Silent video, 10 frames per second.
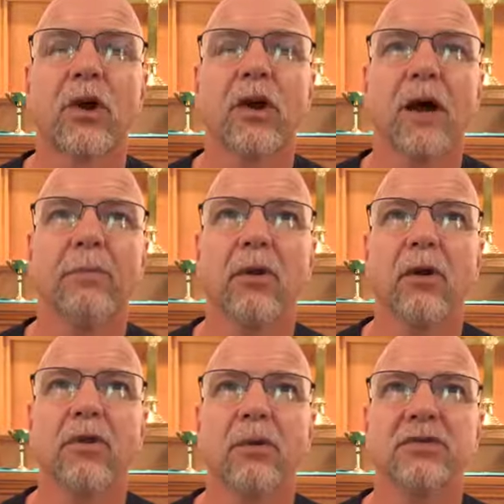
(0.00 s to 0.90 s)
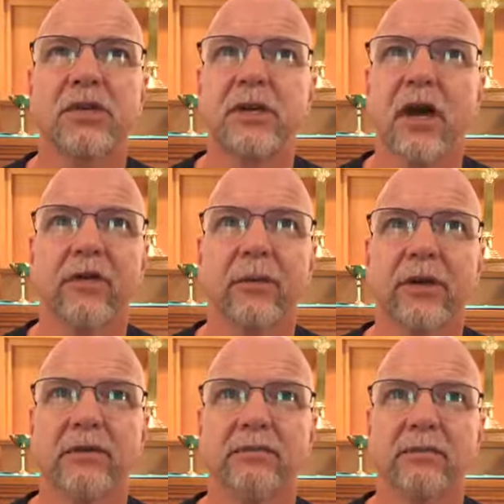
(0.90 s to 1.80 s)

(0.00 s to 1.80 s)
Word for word: couple, there was another one,